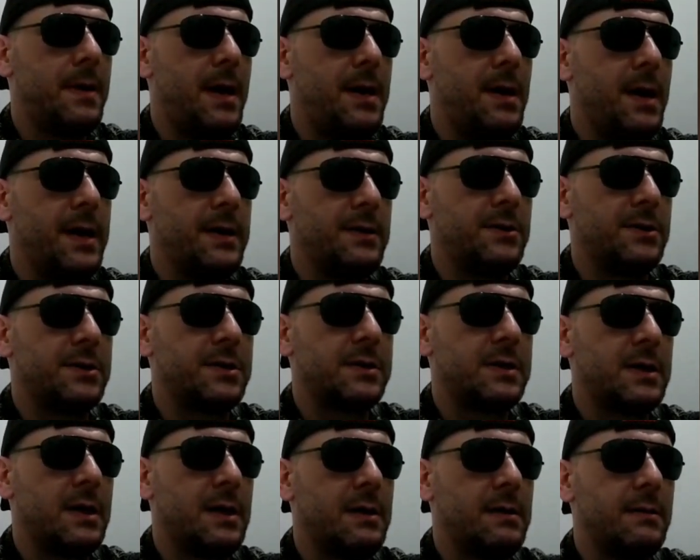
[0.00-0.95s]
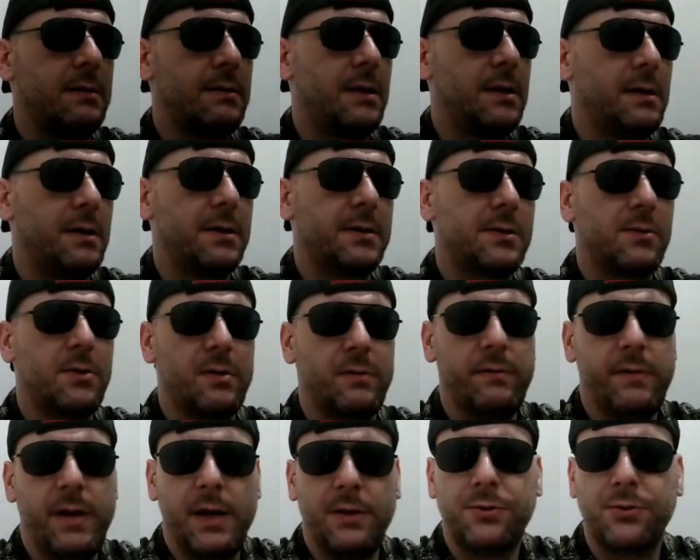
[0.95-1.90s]
unlike just a sort
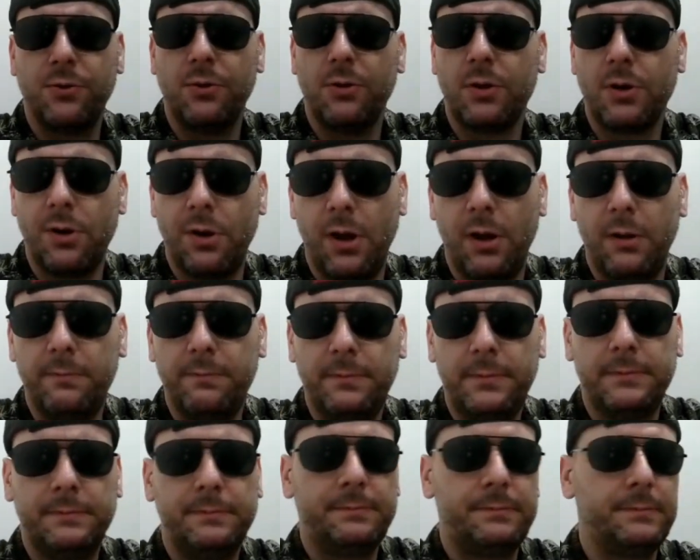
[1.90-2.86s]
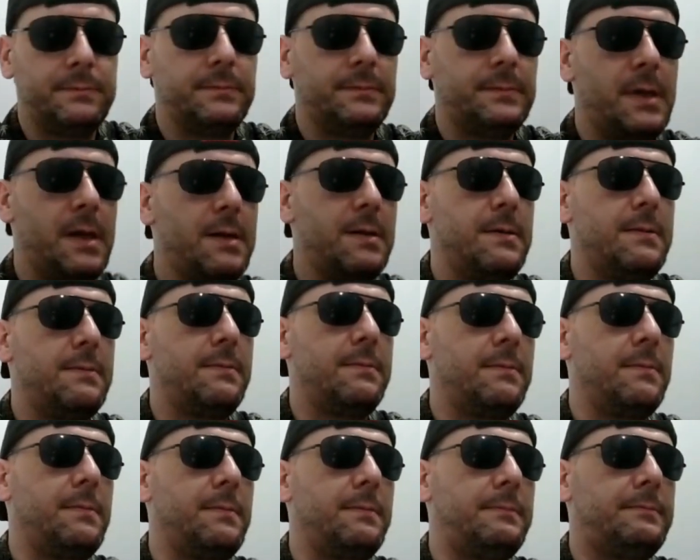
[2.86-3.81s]
of natural calm.
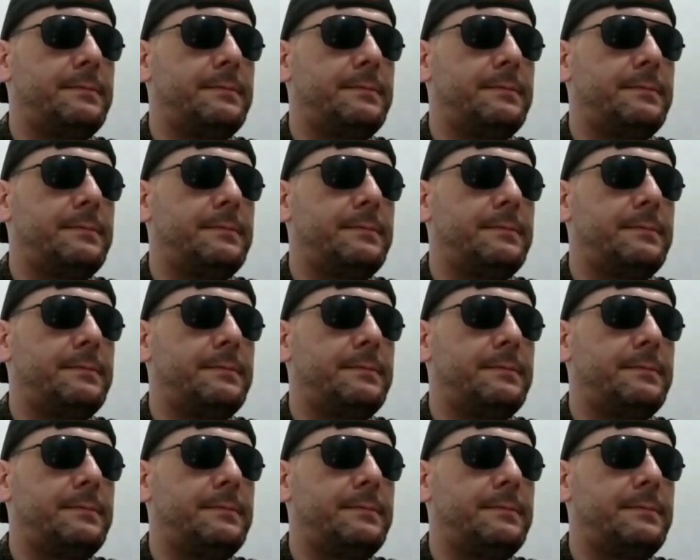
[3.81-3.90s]
Um,